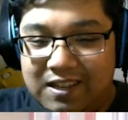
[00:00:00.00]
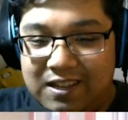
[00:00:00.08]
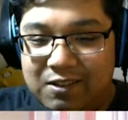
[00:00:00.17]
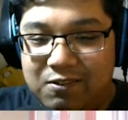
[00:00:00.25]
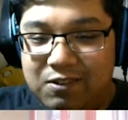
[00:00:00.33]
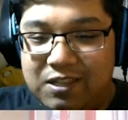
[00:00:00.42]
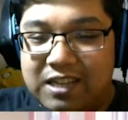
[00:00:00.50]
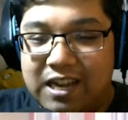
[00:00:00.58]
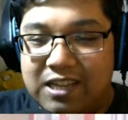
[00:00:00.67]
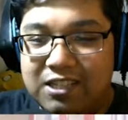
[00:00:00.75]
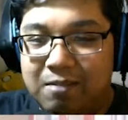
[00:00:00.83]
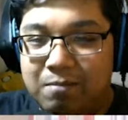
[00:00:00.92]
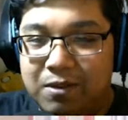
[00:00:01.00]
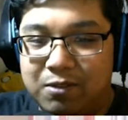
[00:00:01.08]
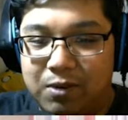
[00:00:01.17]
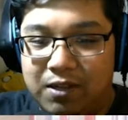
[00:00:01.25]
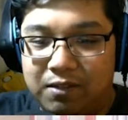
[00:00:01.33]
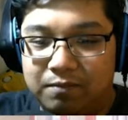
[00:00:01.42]
Yuri stands up as
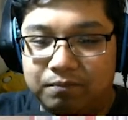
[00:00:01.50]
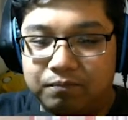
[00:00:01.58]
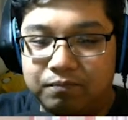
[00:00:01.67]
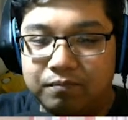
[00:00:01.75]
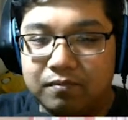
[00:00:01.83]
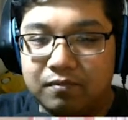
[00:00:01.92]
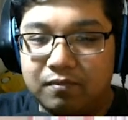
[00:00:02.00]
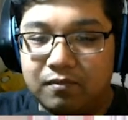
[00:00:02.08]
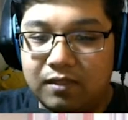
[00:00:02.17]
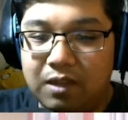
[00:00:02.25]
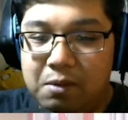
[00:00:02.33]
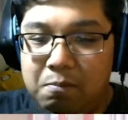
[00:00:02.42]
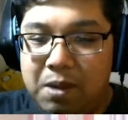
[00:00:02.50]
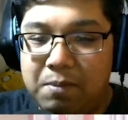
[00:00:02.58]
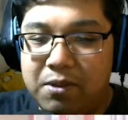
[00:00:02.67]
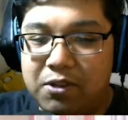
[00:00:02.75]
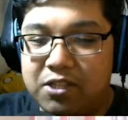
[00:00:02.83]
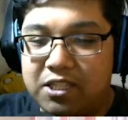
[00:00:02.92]
well.
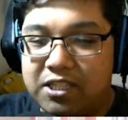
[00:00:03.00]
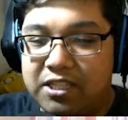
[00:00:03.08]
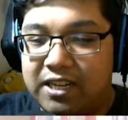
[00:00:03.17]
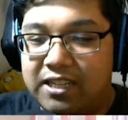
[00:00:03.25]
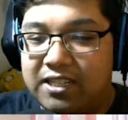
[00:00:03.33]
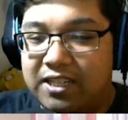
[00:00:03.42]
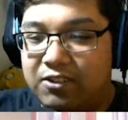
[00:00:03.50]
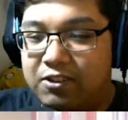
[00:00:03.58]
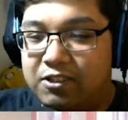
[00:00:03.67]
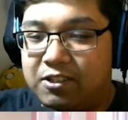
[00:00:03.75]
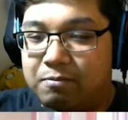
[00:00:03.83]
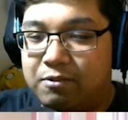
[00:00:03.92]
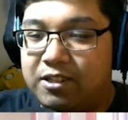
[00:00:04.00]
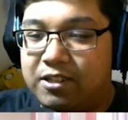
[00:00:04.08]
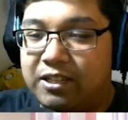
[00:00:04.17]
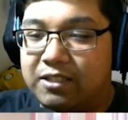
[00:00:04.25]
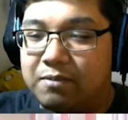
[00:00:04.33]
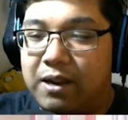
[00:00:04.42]
Maybe you're just jealous that Chris
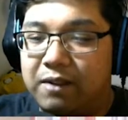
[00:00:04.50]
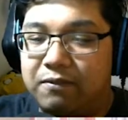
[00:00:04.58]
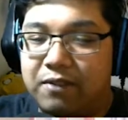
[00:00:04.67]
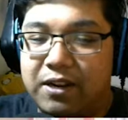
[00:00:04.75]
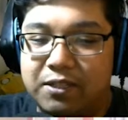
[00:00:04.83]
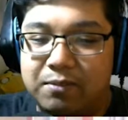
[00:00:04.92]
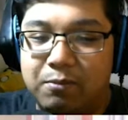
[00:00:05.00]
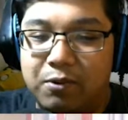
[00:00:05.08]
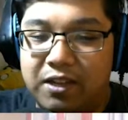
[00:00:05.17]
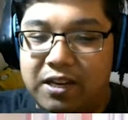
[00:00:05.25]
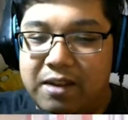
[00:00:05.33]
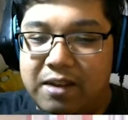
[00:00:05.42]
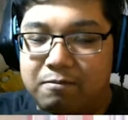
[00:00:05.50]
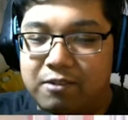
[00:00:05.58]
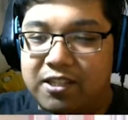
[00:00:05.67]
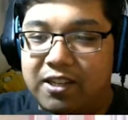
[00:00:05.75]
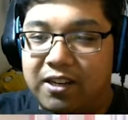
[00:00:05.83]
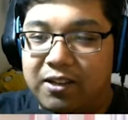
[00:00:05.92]
appreciates my advice more than he
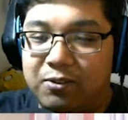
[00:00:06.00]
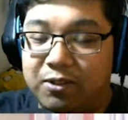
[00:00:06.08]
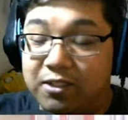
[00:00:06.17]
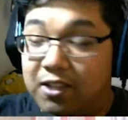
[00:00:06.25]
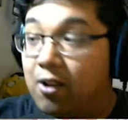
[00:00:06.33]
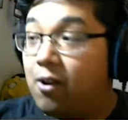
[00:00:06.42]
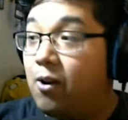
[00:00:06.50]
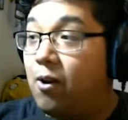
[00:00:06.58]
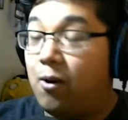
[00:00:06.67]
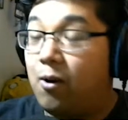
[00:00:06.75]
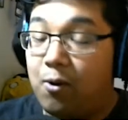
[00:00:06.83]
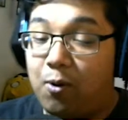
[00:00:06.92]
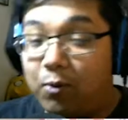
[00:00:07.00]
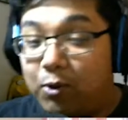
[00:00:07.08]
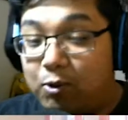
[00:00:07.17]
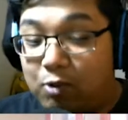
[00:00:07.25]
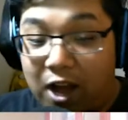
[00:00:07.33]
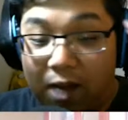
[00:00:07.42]
appreciated yours. Holy
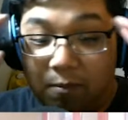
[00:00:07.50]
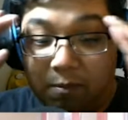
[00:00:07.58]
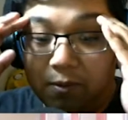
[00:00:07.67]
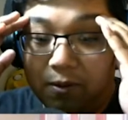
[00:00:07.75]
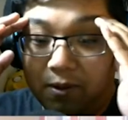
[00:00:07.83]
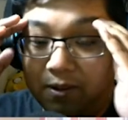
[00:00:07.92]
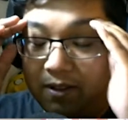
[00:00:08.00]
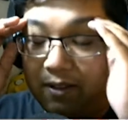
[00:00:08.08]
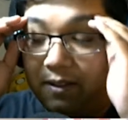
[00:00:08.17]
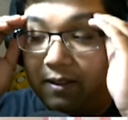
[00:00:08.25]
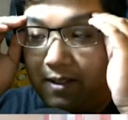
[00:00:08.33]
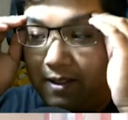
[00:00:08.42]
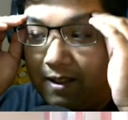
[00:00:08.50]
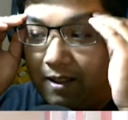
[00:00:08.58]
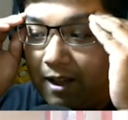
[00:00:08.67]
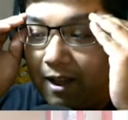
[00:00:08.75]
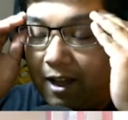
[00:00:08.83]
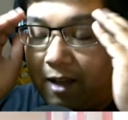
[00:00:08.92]
crap!
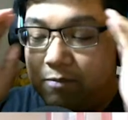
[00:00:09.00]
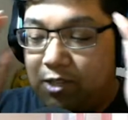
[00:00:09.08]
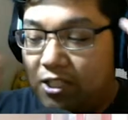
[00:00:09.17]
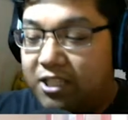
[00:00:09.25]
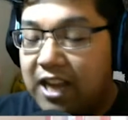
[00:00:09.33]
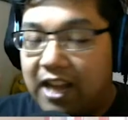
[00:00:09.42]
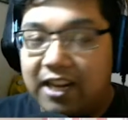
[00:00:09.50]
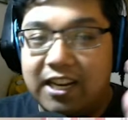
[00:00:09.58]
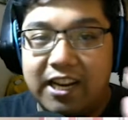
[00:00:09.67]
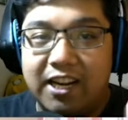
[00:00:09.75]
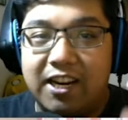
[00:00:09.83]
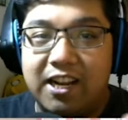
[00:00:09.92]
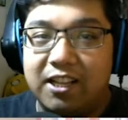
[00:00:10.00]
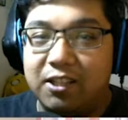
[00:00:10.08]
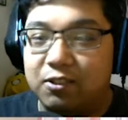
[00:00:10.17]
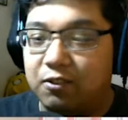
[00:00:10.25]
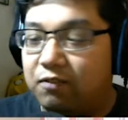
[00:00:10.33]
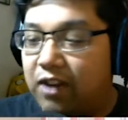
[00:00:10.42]
I'm just standing here and
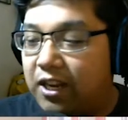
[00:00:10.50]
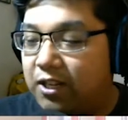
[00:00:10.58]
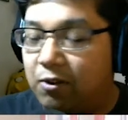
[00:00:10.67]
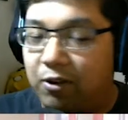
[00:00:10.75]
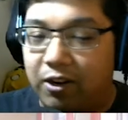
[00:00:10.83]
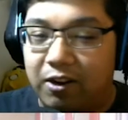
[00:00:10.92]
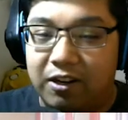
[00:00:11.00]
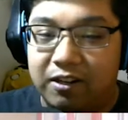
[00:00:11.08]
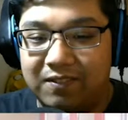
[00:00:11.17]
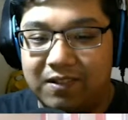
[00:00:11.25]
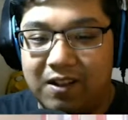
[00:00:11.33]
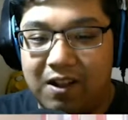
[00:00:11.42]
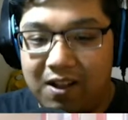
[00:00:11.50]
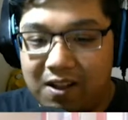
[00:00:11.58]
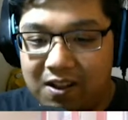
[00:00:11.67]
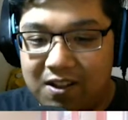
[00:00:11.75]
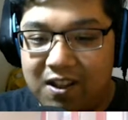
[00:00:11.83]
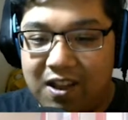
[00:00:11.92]
there's a fight going on.
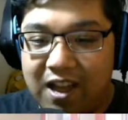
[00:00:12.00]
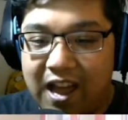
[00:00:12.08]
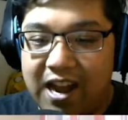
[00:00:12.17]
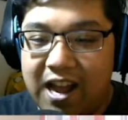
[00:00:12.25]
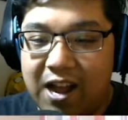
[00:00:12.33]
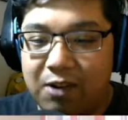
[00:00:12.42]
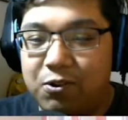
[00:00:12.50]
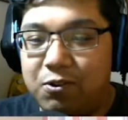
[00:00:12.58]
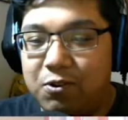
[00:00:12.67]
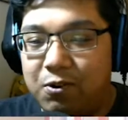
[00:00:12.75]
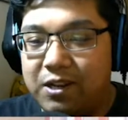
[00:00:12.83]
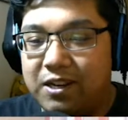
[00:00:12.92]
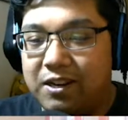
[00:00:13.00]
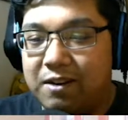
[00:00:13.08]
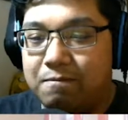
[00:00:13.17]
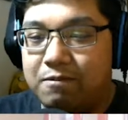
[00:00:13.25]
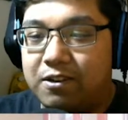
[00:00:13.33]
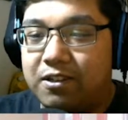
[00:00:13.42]
Huh? And how do you know he didn't
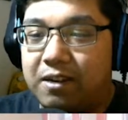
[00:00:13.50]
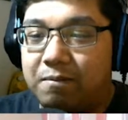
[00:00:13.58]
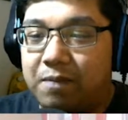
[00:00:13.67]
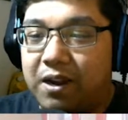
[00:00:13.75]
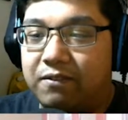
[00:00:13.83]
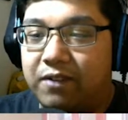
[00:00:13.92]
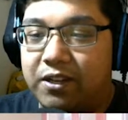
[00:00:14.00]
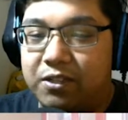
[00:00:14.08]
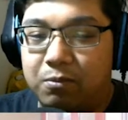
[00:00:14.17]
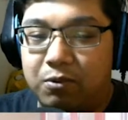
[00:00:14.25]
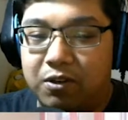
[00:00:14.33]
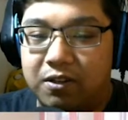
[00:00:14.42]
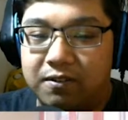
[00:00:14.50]
appreciate my advice more?